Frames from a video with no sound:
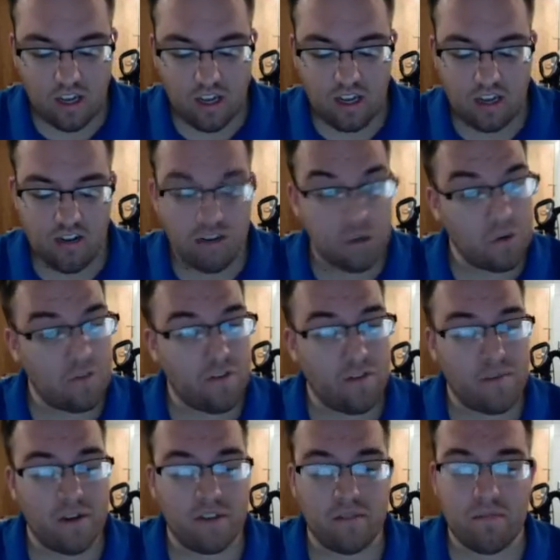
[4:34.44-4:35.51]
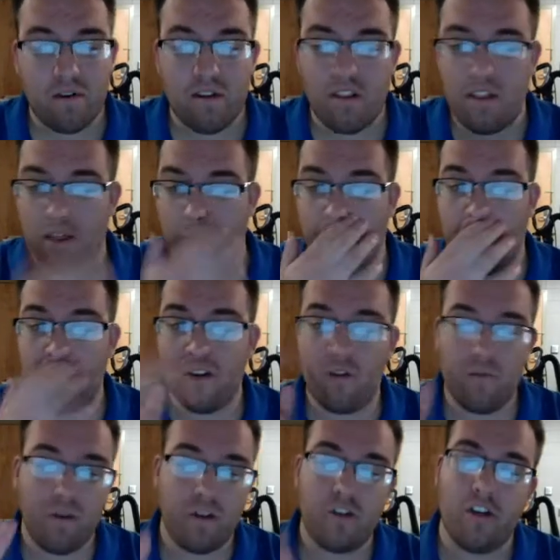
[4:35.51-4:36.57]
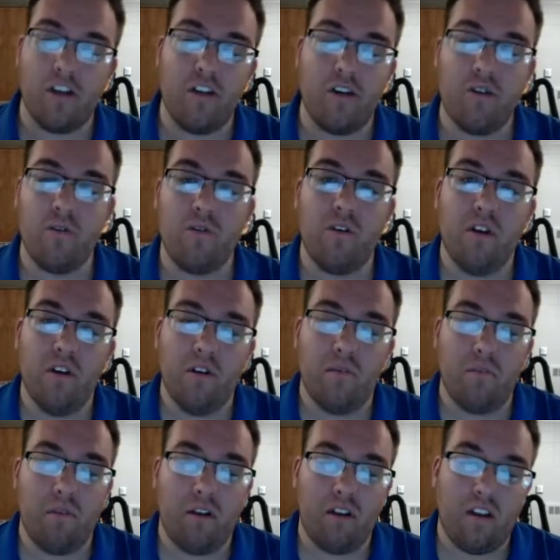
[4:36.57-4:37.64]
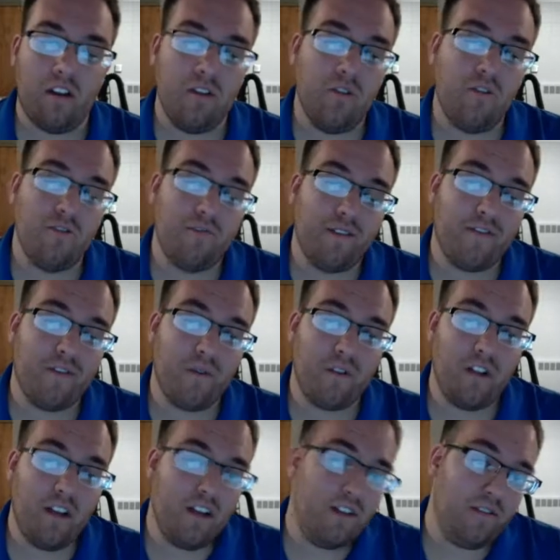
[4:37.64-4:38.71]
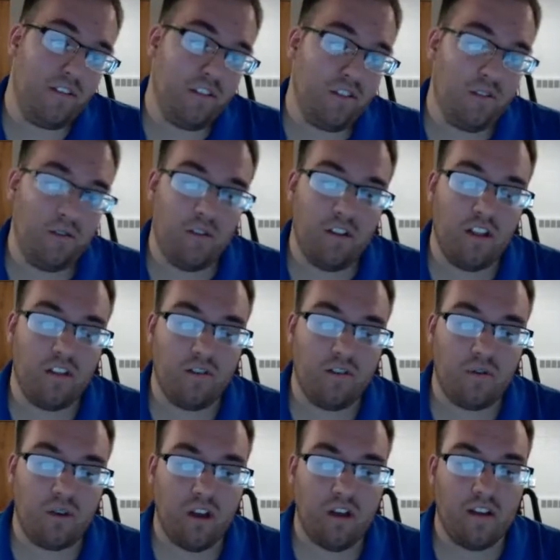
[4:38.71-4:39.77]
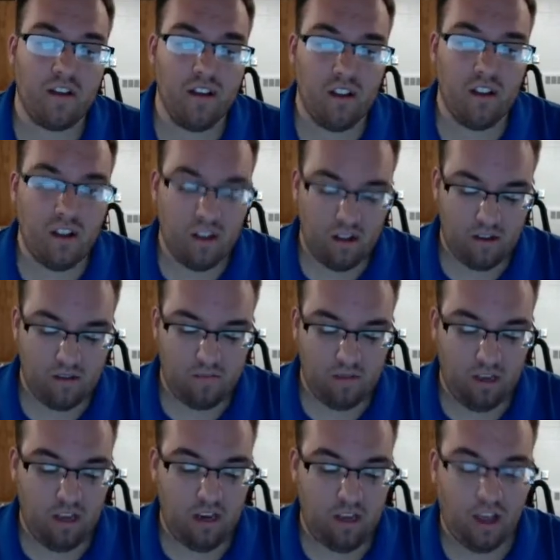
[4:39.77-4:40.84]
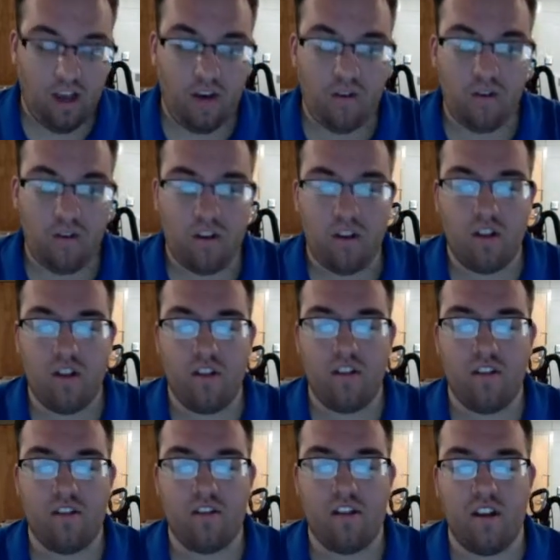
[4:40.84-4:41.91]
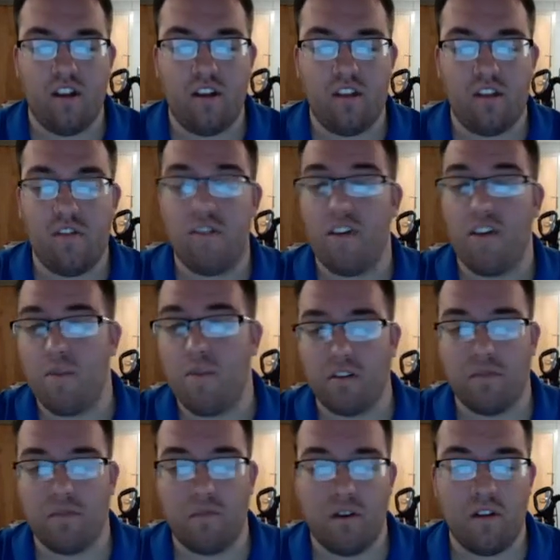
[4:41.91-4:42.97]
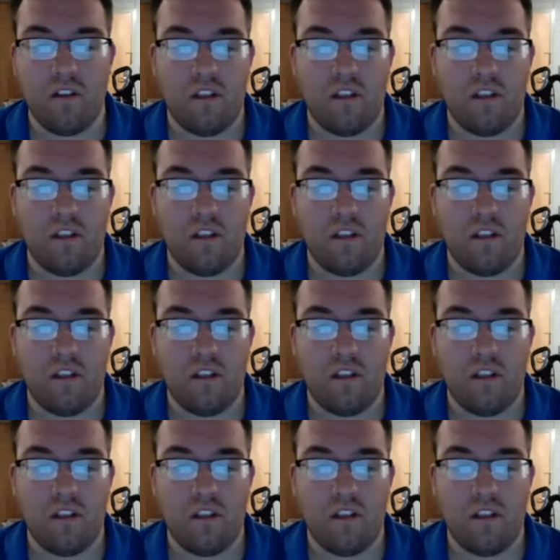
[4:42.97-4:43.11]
$125 a month, again, too much, I know, but I do use my phone a lot, so that's okay. Eating out, let's say $75 a month.